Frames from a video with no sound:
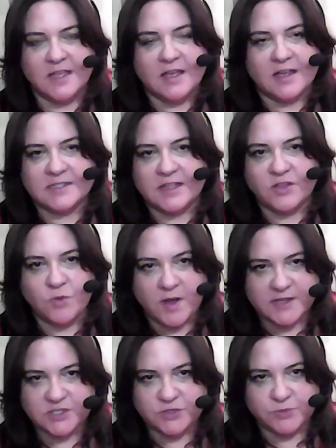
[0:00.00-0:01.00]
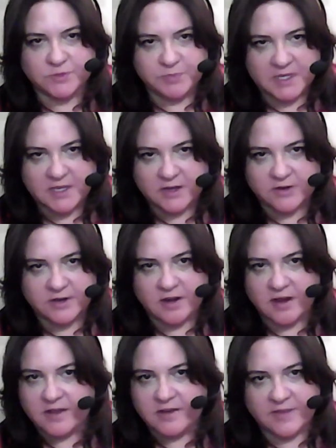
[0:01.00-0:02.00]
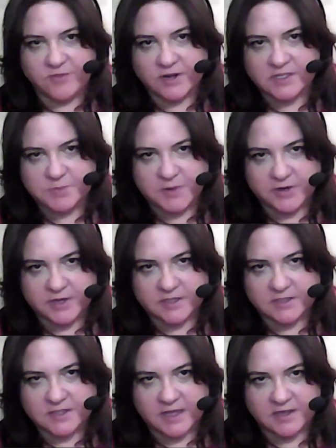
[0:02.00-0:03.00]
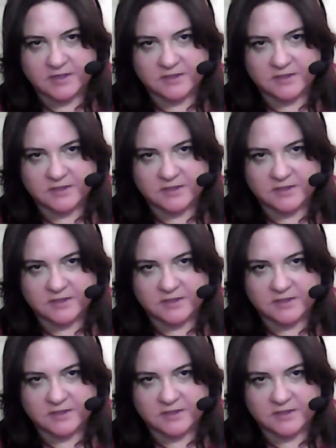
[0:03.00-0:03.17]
because otherwise you would be here and never experience that.